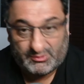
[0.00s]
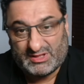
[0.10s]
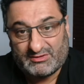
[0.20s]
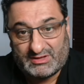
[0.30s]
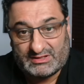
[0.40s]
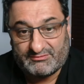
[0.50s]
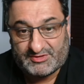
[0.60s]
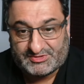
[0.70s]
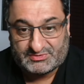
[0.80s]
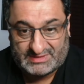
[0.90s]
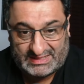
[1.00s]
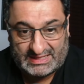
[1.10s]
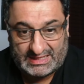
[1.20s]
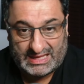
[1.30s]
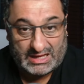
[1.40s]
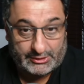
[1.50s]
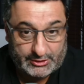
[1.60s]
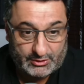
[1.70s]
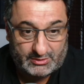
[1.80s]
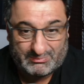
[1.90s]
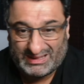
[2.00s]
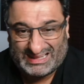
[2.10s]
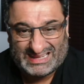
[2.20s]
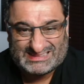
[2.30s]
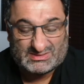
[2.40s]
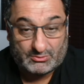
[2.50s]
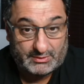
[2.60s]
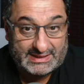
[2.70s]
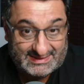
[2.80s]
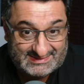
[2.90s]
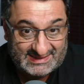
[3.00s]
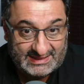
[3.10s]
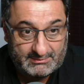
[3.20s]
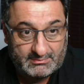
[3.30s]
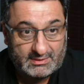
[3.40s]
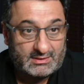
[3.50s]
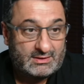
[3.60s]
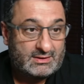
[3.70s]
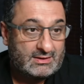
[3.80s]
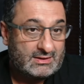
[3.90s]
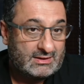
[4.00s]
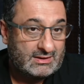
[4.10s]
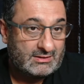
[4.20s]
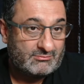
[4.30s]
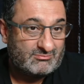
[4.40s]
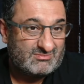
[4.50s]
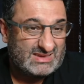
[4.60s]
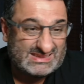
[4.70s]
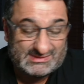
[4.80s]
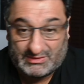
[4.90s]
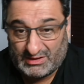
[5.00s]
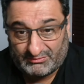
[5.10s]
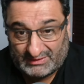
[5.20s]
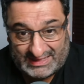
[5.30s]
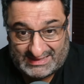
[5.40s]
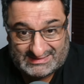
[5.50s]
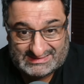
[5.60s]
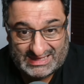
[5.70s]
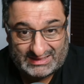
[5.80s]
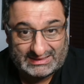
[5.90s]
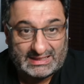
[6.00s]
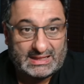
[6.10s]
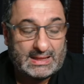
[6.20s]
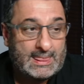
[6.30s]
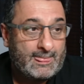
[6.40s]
individuals in there that are good, but that's not really a team. Is there enough leaders out there?